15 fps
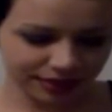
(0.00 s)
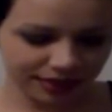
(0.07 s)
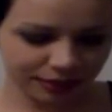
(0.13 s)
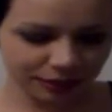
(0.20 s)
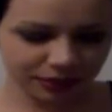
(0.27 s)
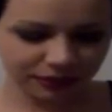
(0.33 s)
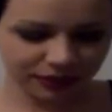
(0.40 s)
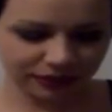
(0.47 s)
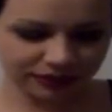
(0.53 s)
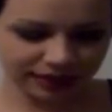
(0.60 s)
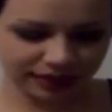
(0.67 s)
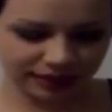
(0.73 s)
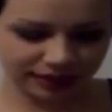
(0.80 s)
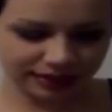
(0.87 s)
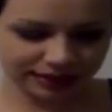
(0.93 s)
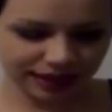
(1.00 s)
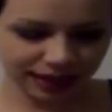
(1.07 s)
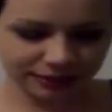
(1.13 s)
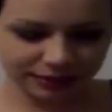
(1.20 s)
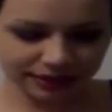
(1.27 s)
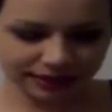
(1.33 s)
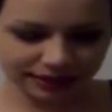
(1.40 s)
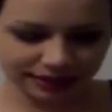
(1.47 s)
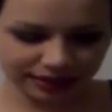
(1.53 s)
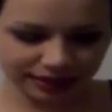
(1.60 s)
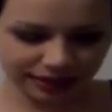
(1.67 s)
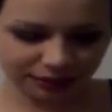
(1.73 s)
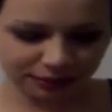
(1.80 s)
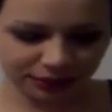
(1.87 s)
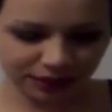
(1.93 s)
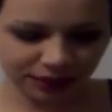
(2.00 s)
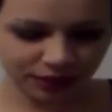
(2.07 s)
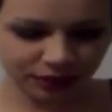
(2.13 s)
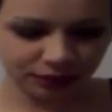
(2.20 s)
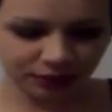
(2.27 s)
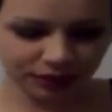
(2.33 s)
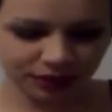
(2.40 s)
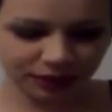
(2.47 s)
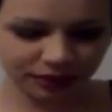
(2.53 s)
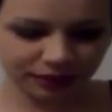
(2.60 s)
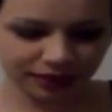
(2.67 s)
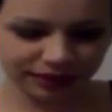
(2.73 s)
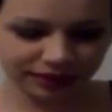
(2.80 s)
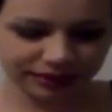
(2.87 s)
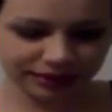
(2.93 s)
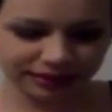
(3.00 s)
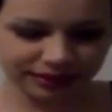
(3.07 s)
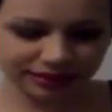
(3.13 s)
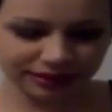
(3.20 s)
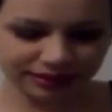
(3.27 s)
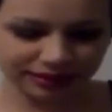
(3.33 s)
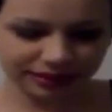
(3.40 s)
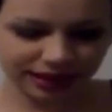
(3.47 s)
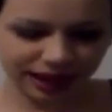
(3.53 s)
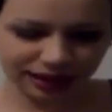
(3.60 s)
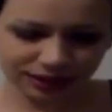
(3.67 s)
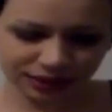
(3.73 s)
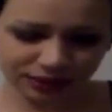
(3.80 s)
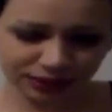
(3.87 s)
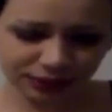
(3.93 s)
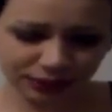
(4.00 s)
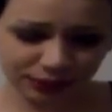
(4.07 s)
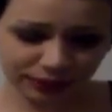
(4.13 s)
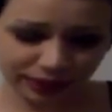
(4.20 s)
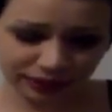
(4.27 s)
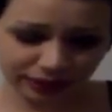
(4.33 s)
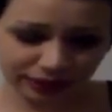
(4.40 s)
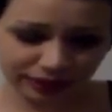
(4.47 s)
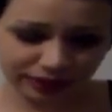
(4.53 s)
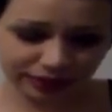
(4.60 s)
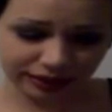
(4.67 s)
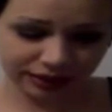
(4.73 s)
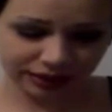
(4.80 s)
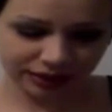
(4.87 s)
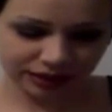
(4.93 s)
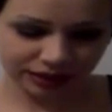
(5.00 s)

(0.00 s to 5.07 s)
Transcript: number 15, time to sleep. What are you actually wearing?